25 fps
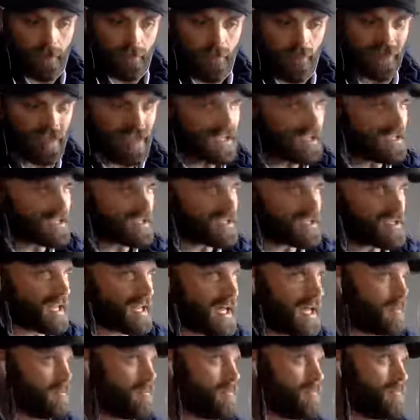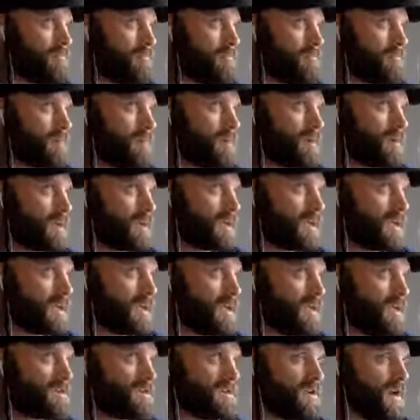But Islam
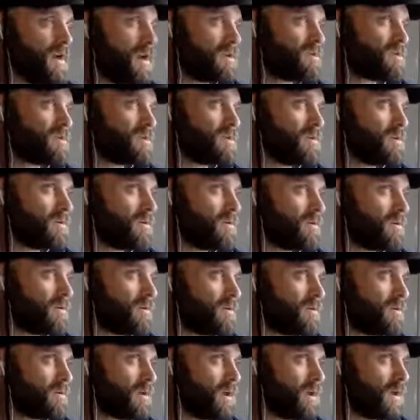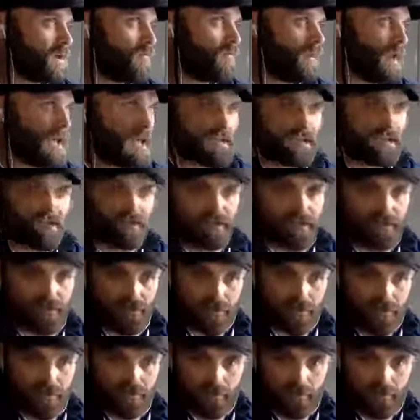is not a race.